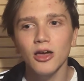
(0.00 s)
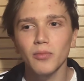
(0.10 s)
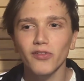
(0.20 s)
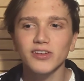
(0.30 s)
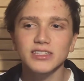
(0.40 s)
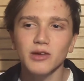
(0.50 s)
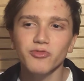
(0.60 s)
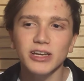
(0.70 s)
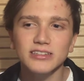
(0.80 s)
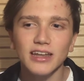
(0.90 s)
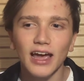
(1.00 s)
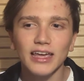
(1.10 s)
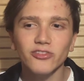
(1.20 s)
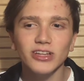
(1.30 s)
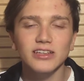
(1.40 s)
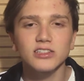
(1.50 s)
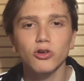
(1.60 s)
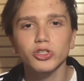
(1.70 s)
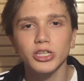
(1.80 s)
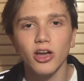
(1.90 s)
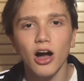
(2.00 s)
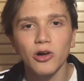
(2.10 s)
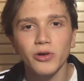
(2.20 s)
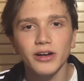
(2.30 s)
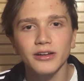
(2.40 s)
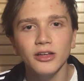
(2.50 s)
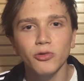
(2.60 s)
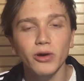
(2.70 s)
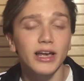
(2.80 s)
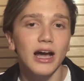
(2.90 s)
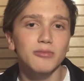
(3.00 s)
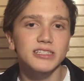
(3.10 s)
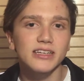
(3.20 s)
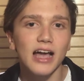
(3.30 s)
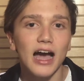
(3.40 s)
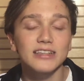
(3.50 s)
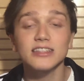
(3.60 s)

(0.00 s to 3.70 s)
but for some reason I get really socially awkward when it comes to guys.